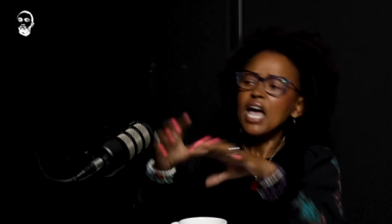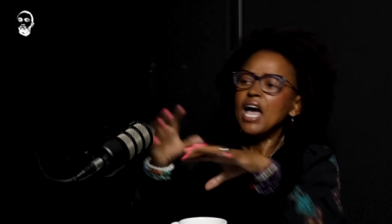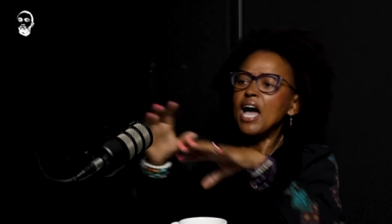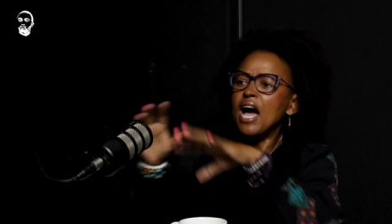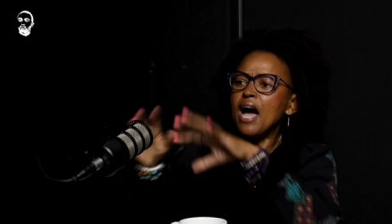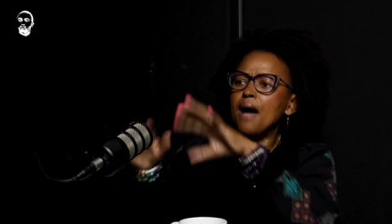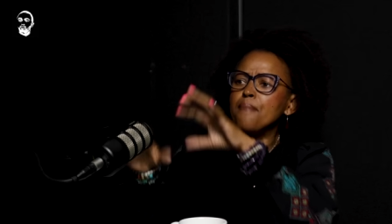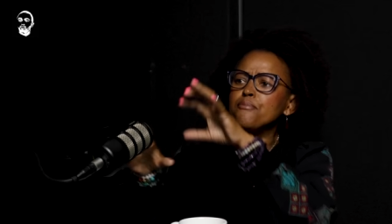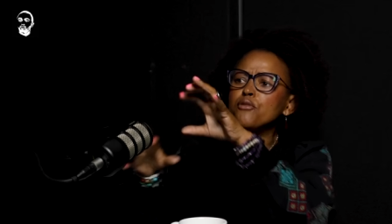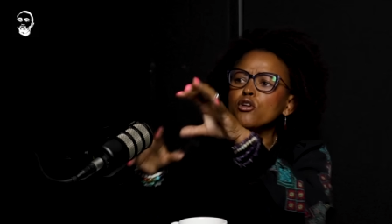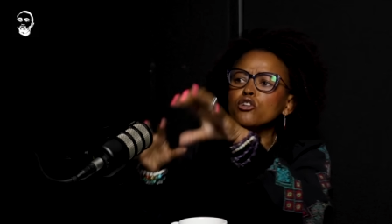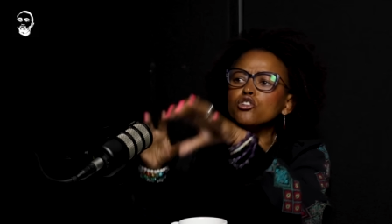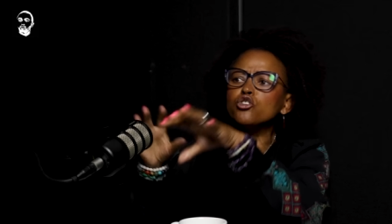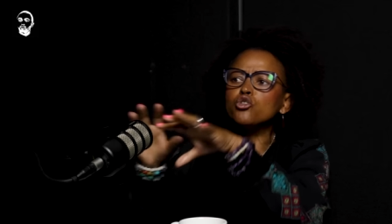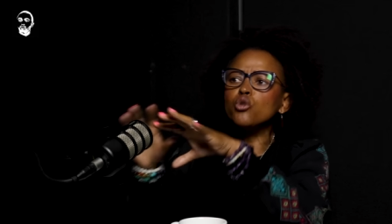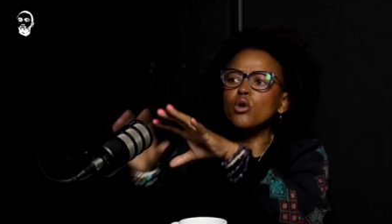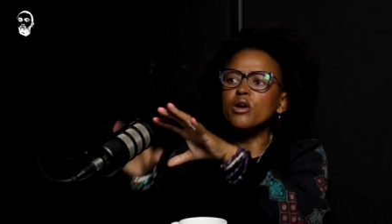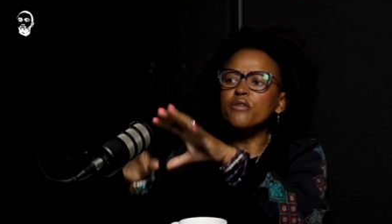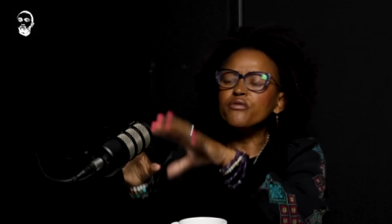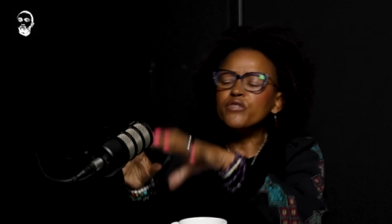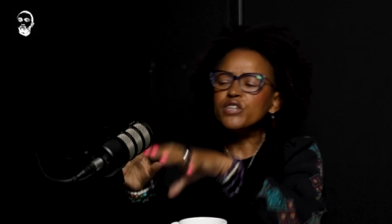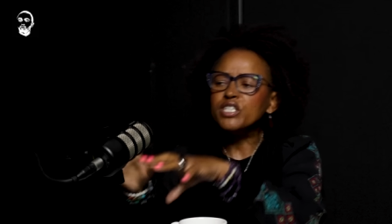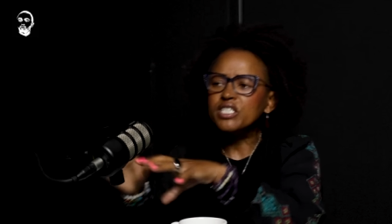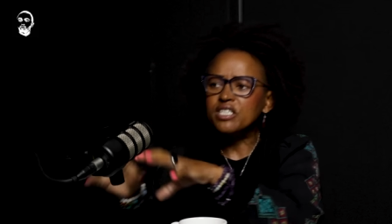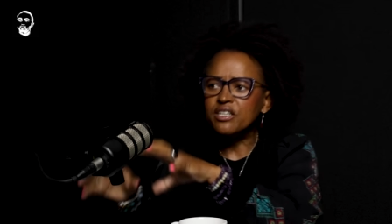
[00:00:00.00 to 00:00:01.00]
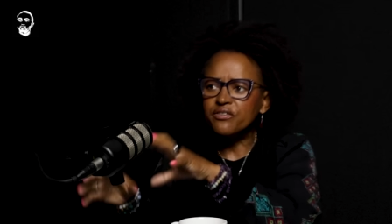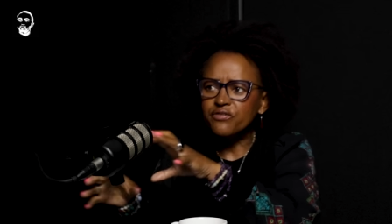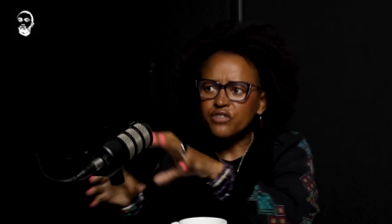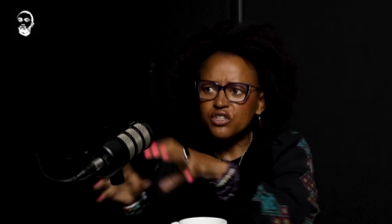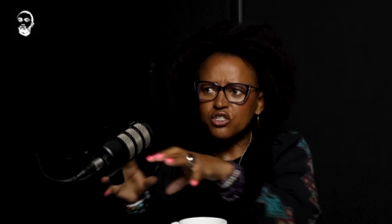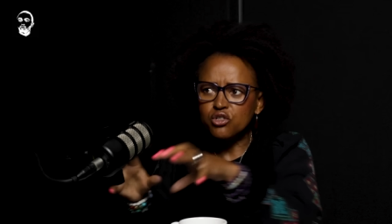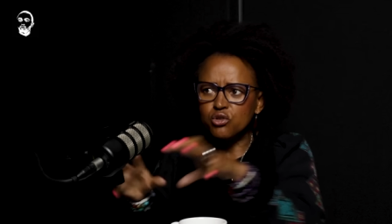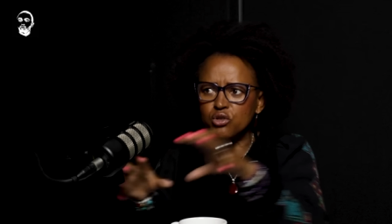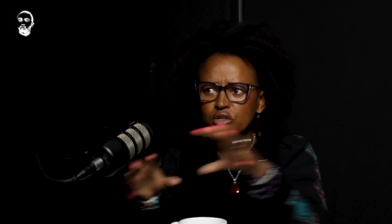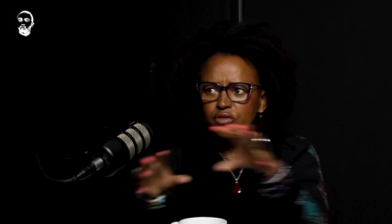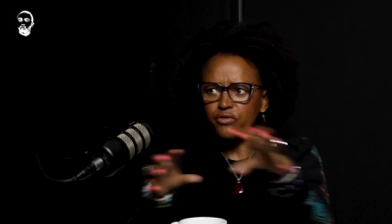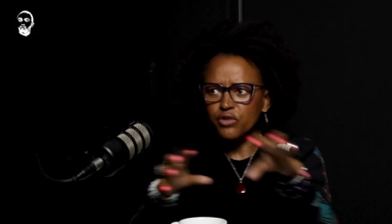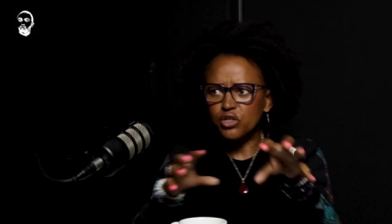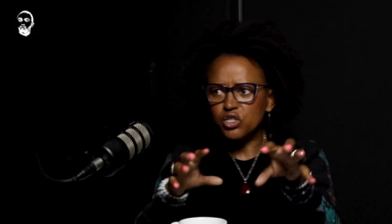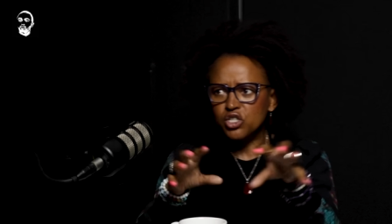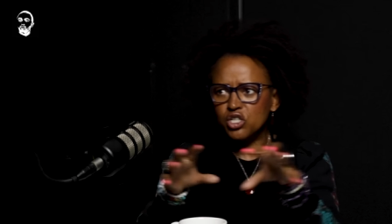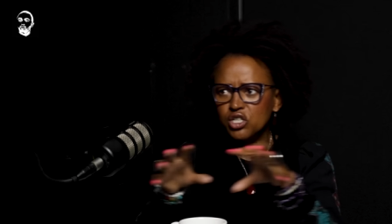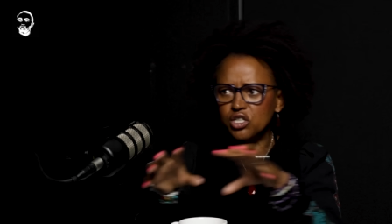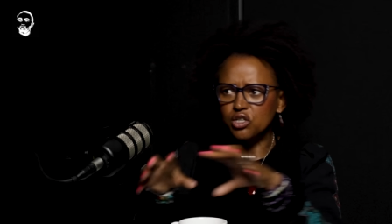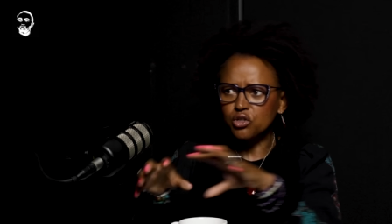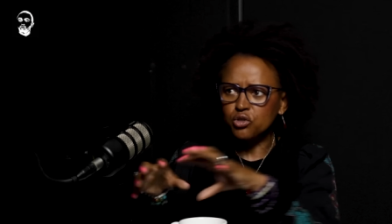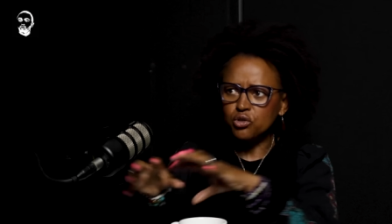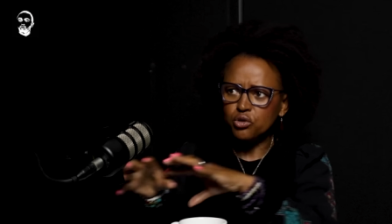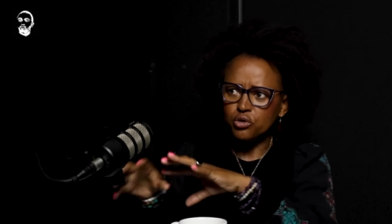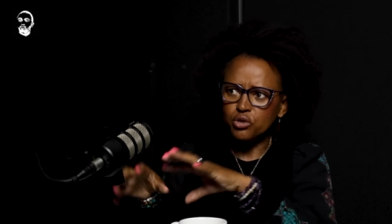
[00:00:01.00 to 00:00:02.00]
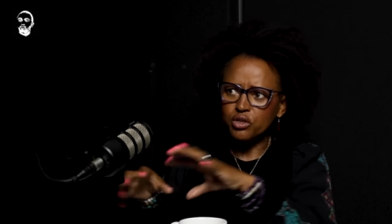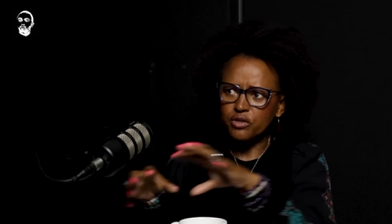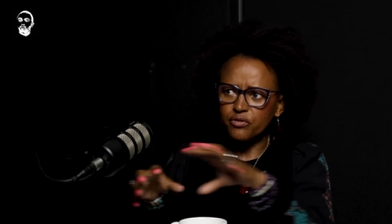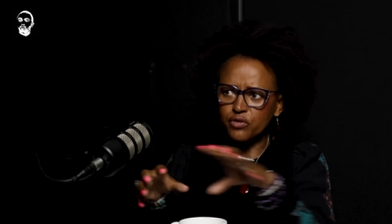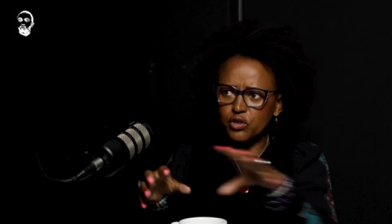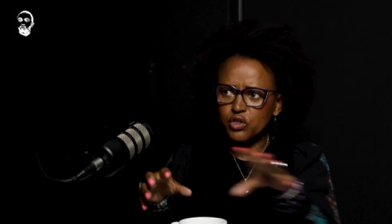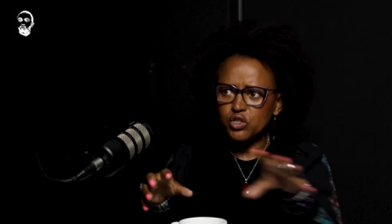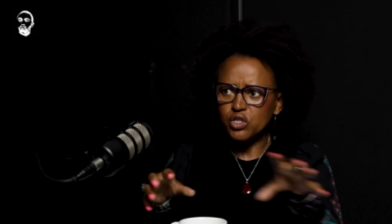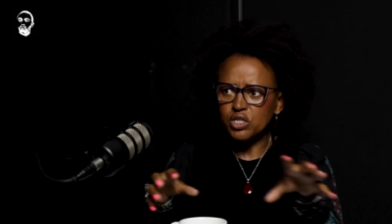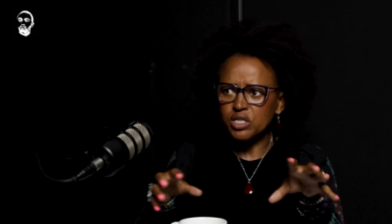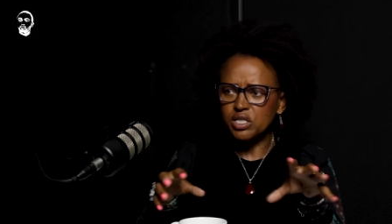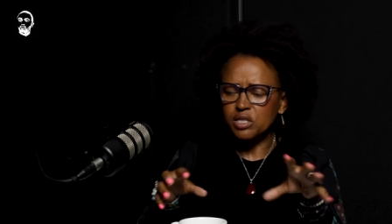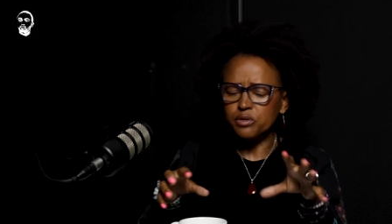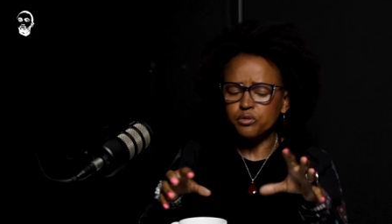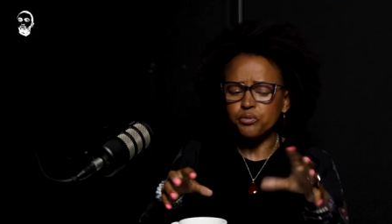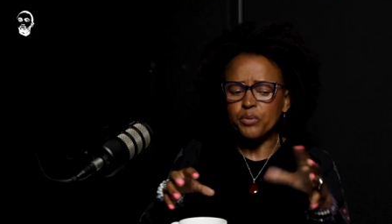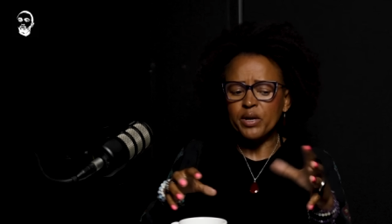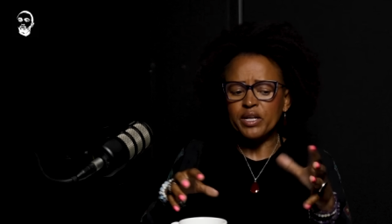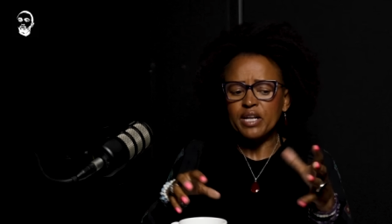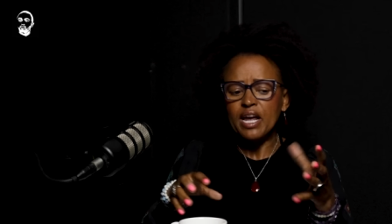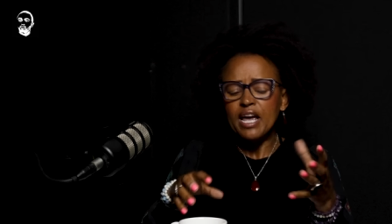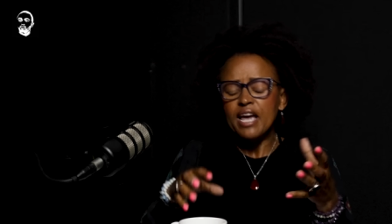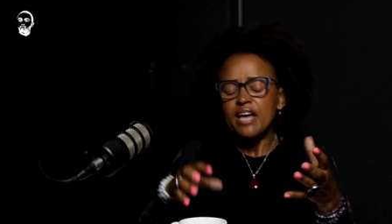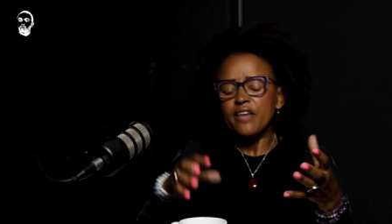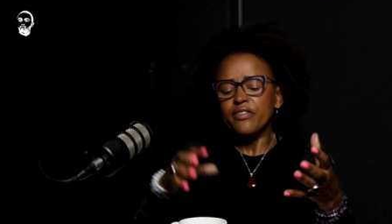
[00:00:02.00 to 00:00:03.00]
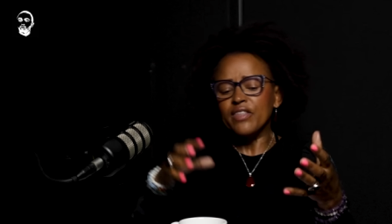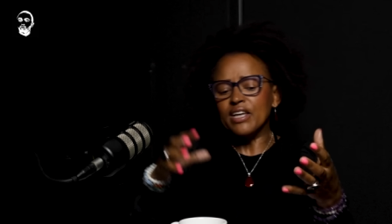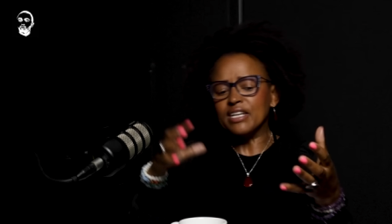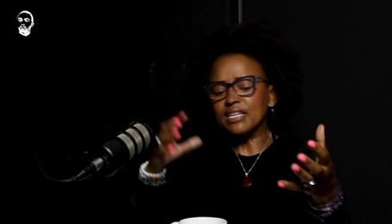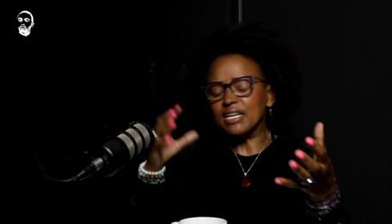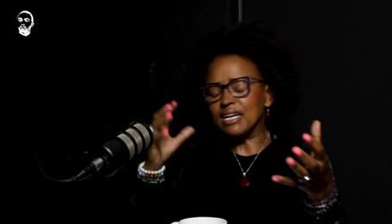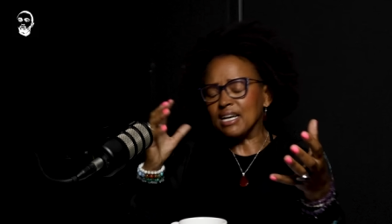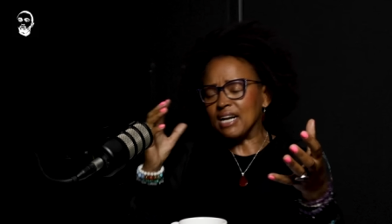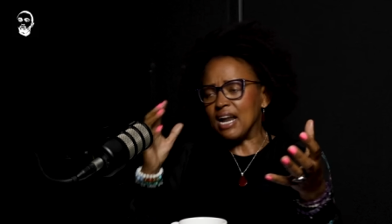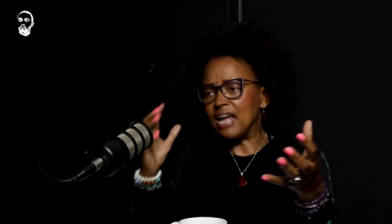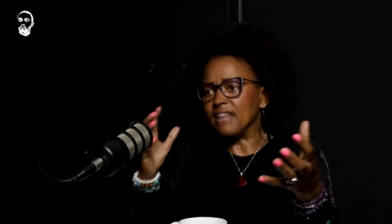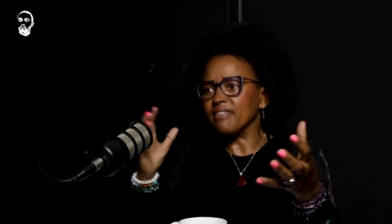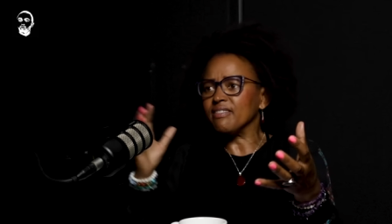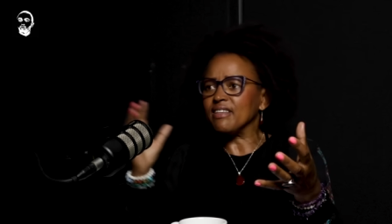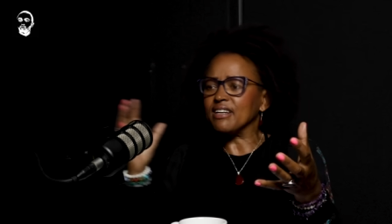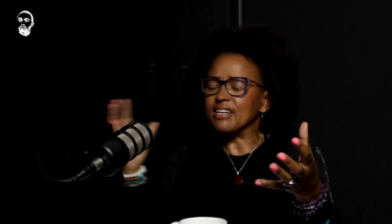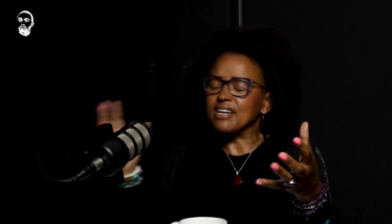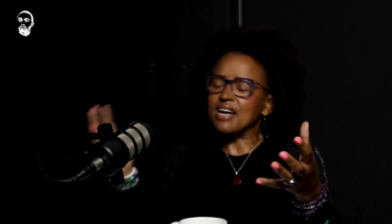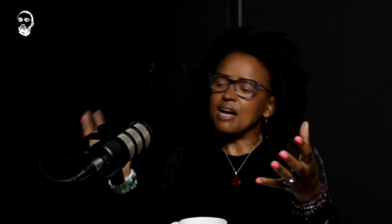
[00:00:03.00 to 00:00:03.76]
I'm not sure if it differs university to universities, but that grant that